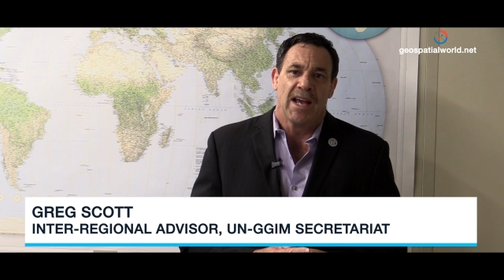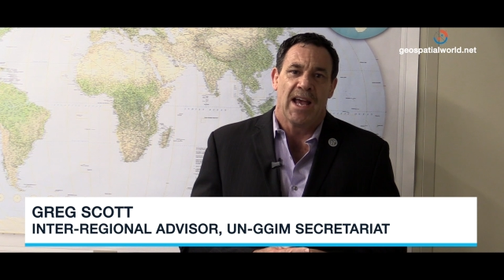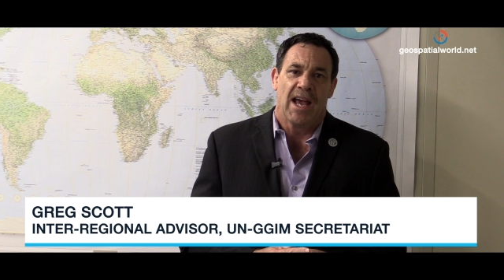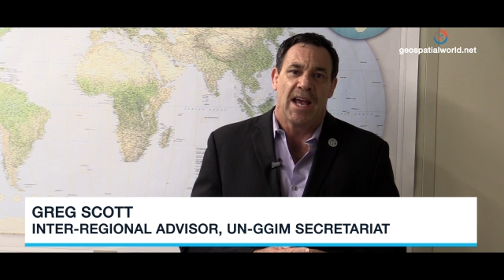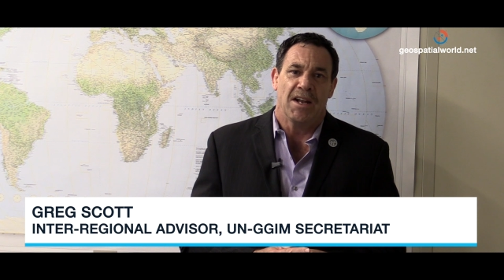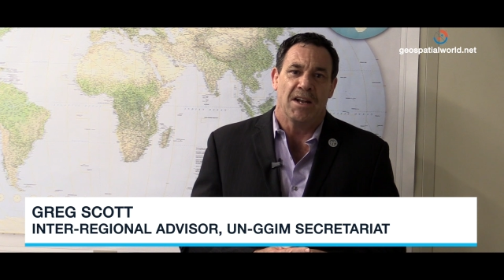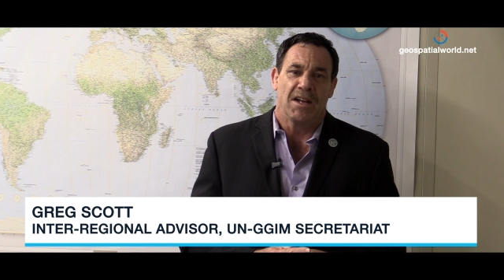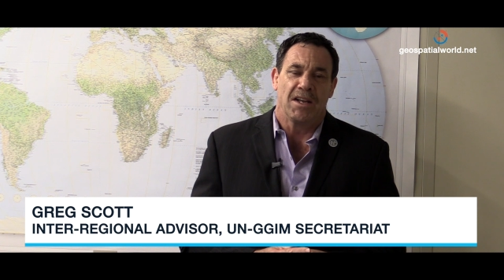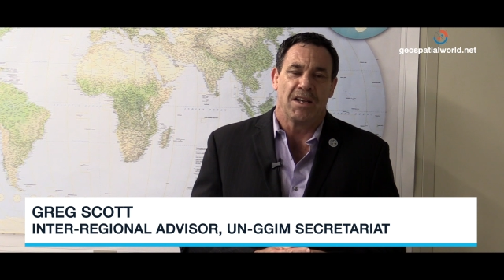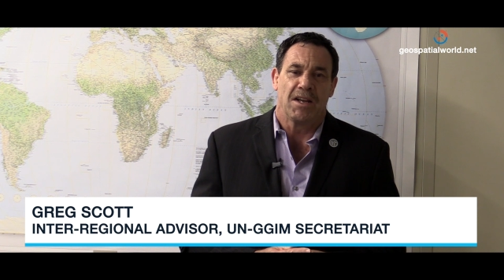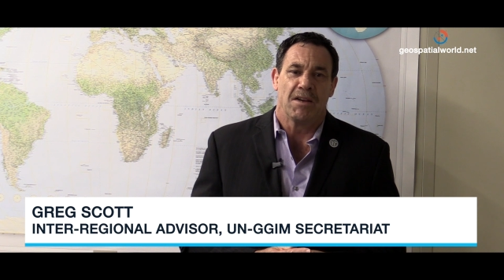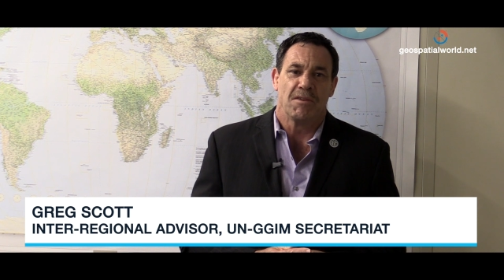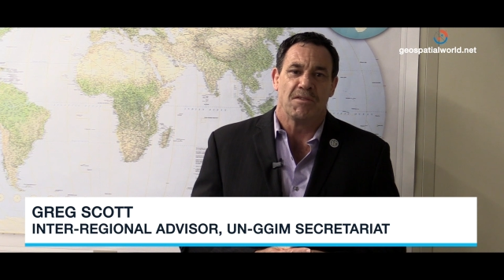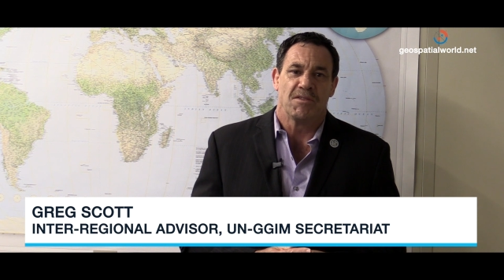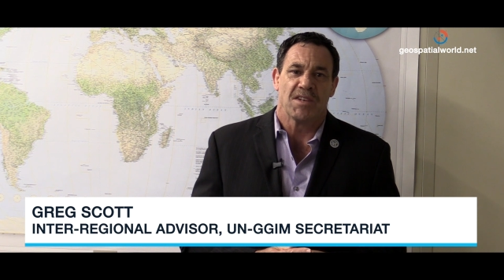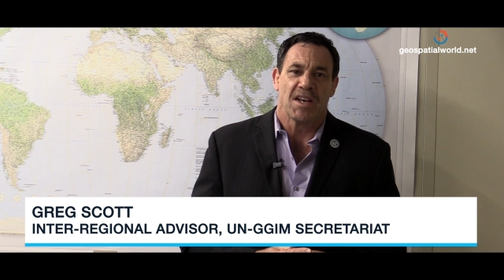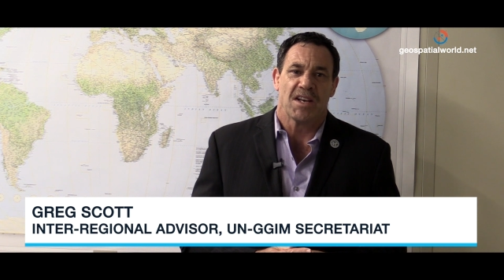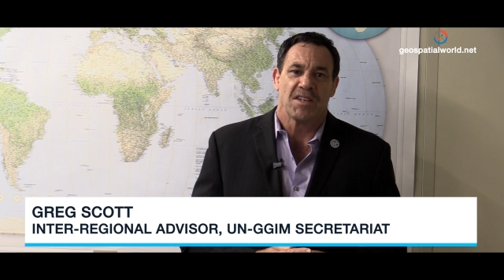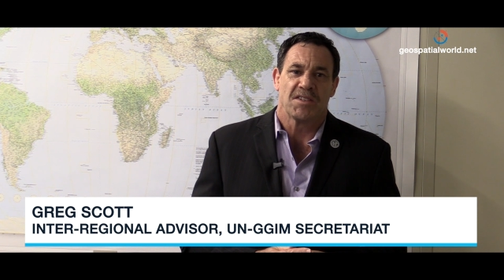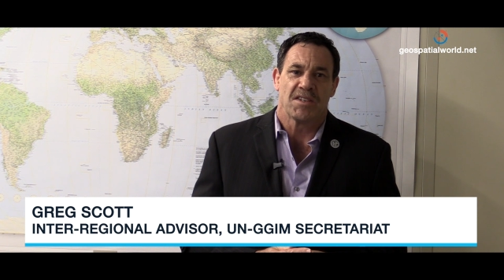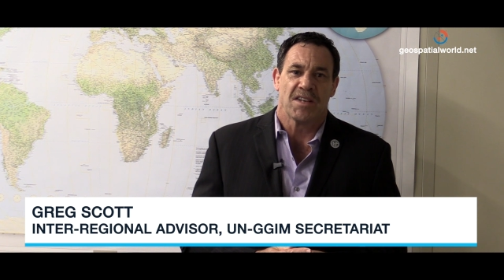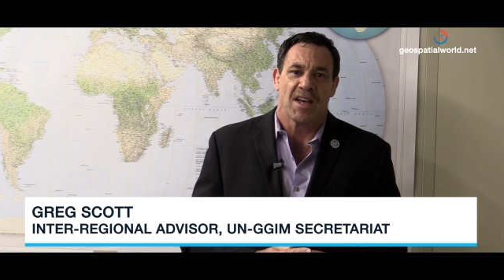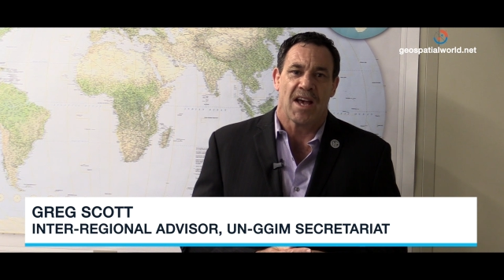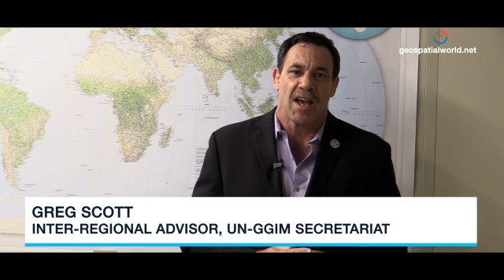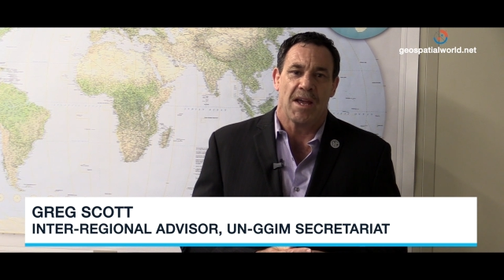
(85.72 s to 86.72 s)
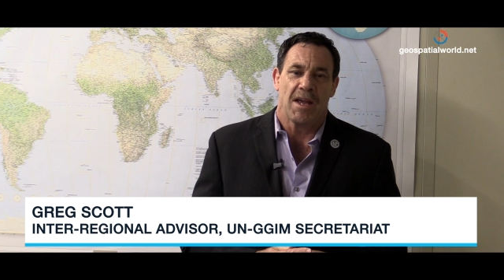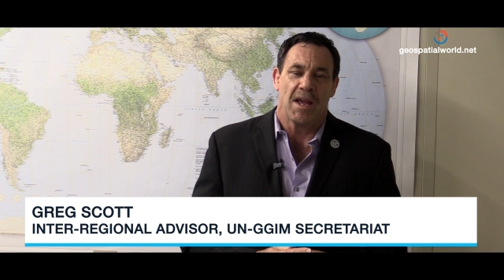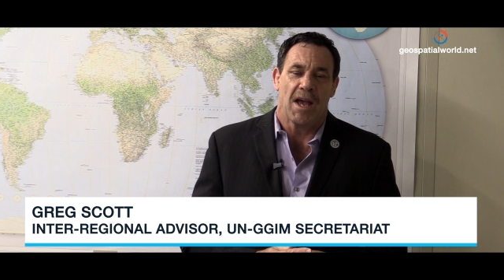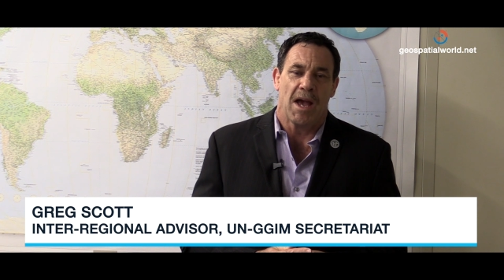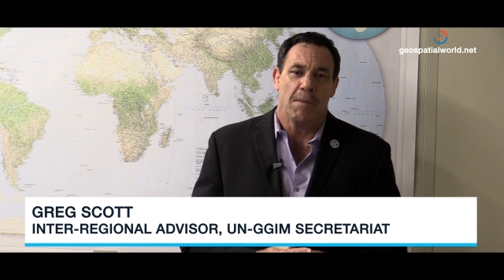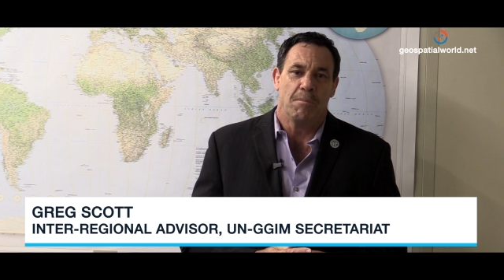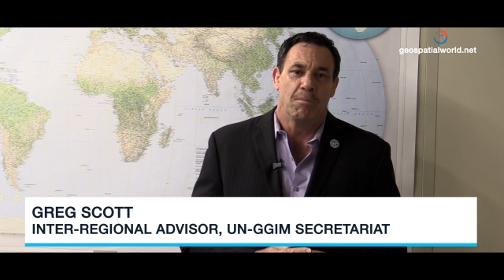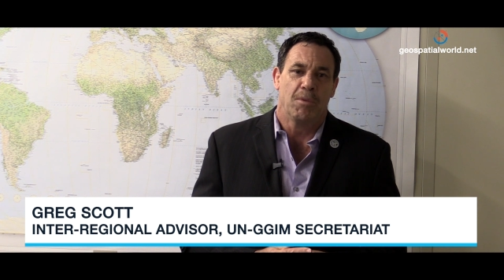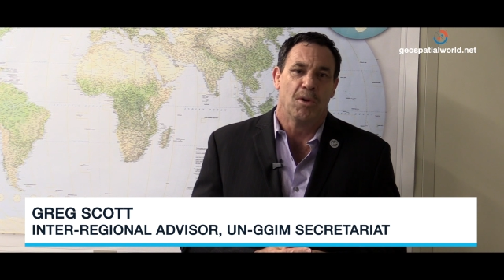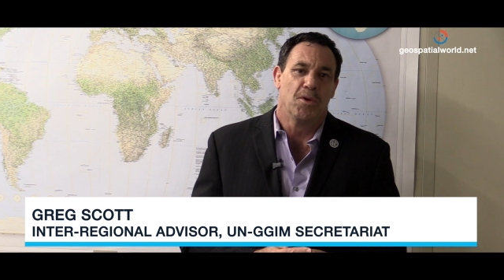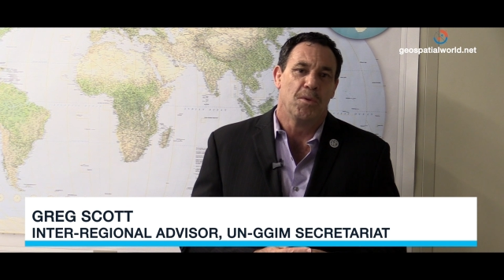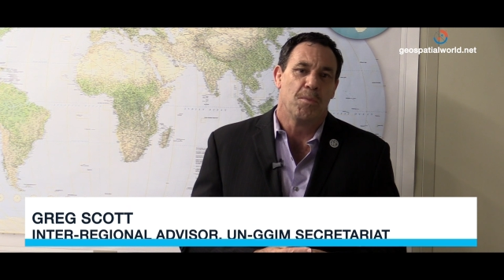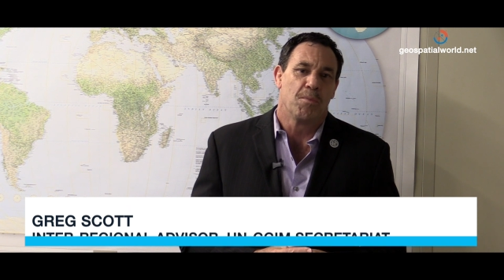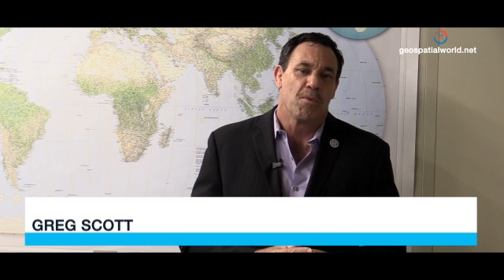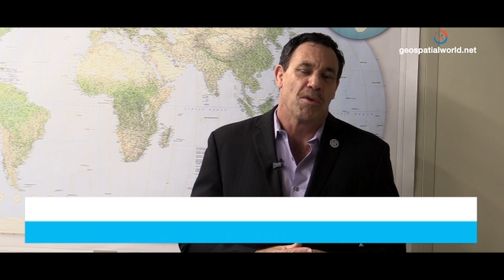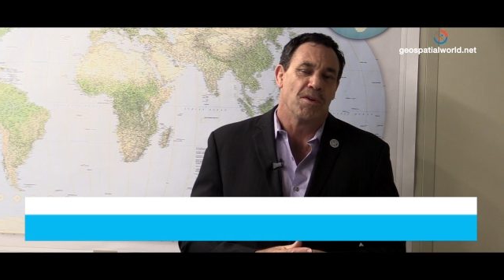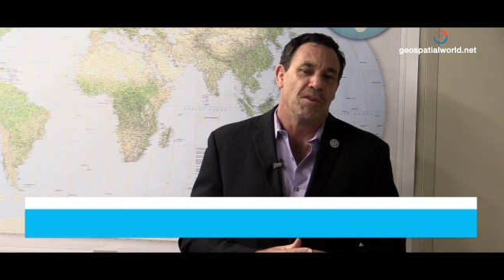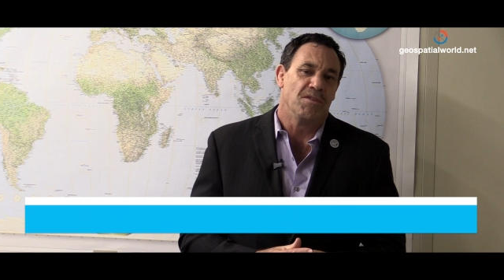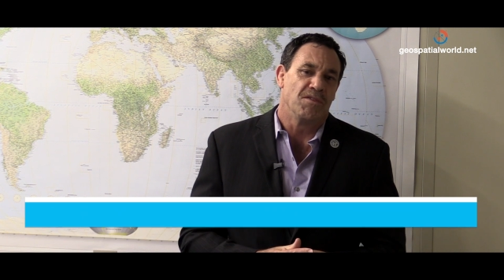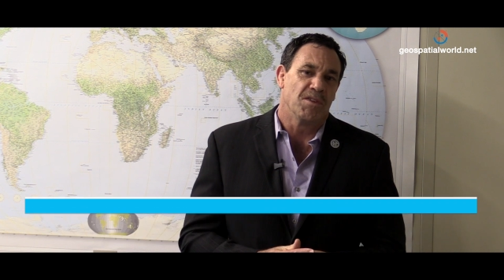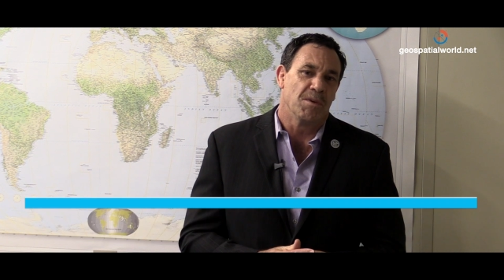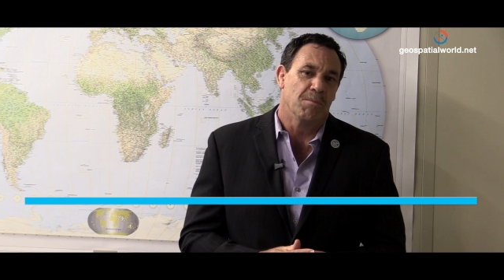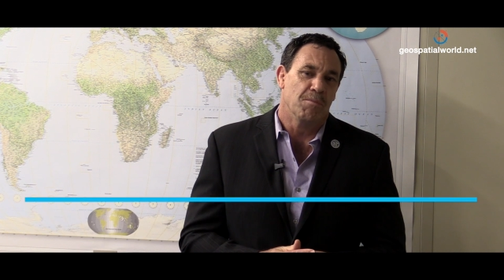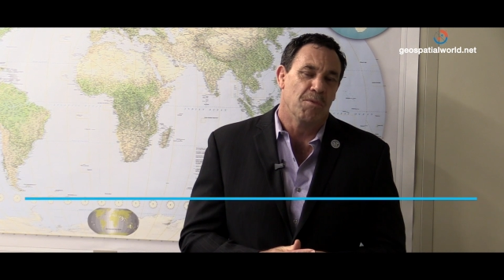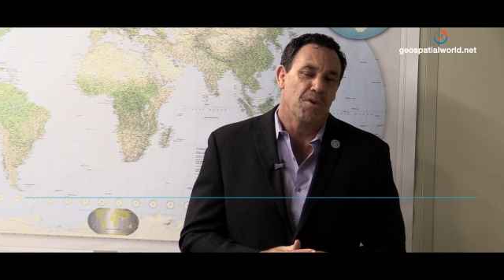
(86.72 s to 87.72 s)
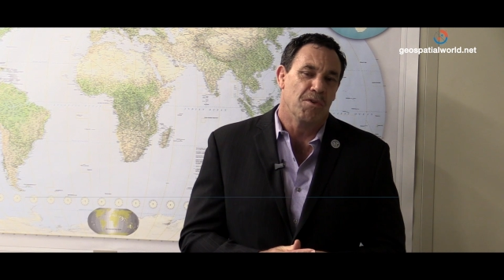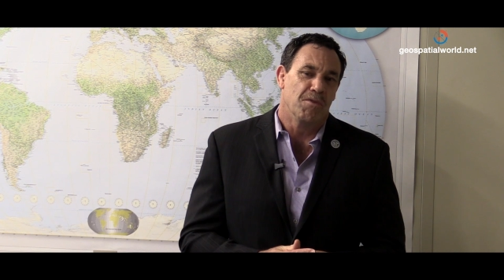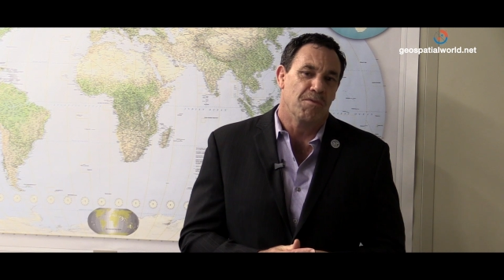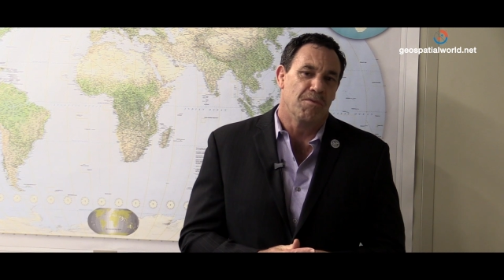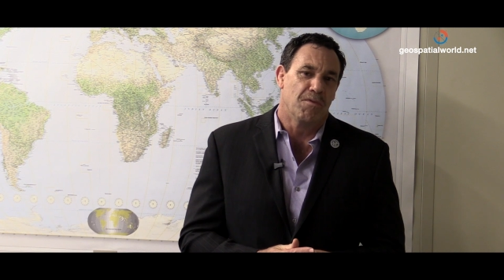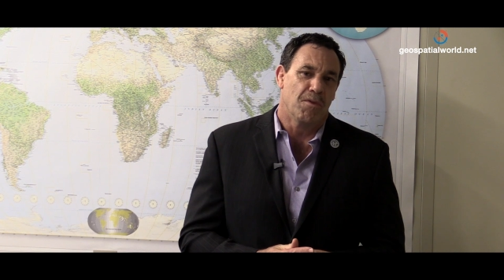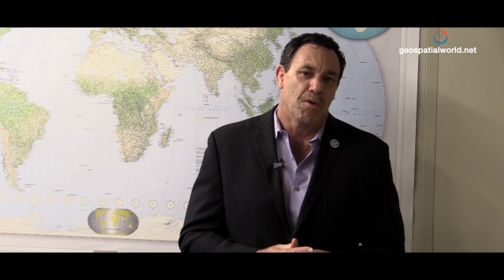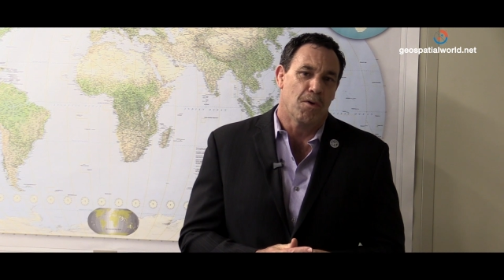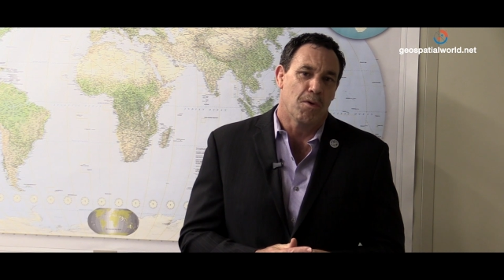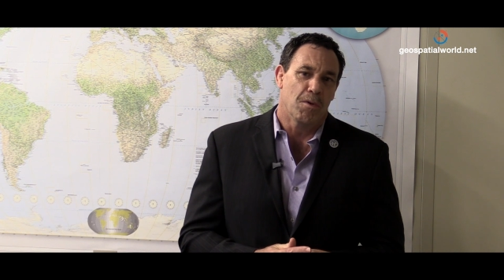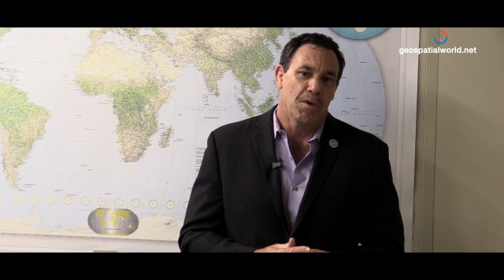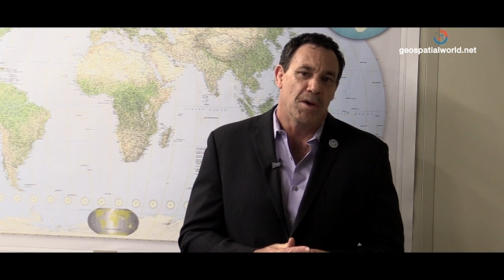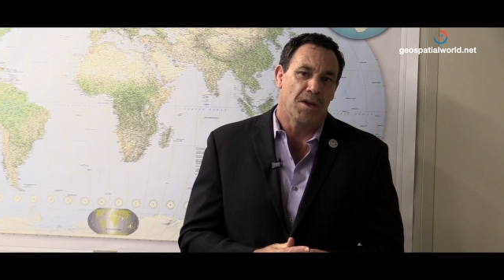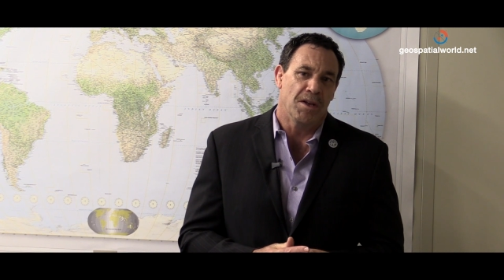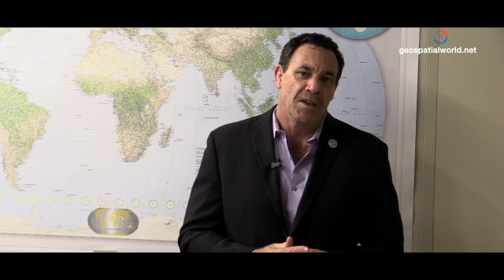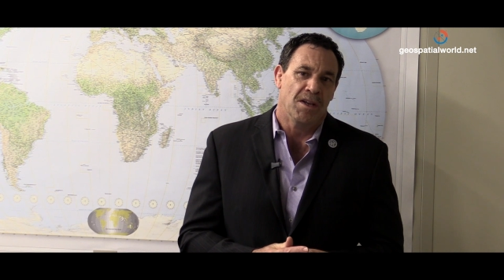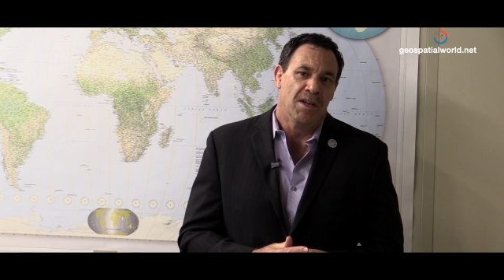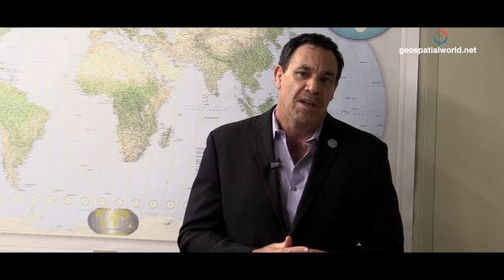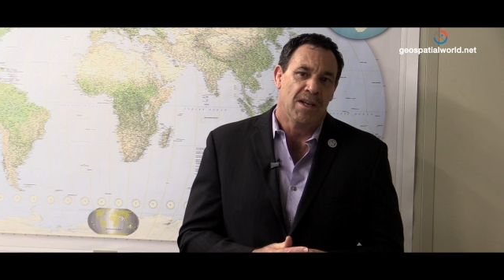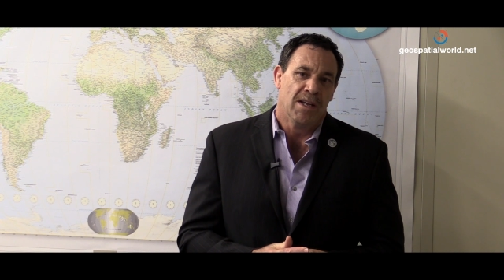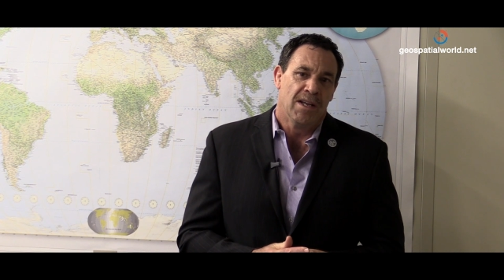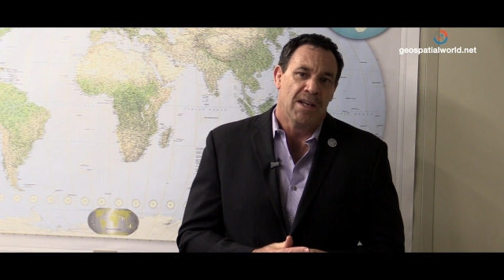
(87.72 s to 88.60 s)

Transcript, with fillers: and it gives us a, a blueprint to move forward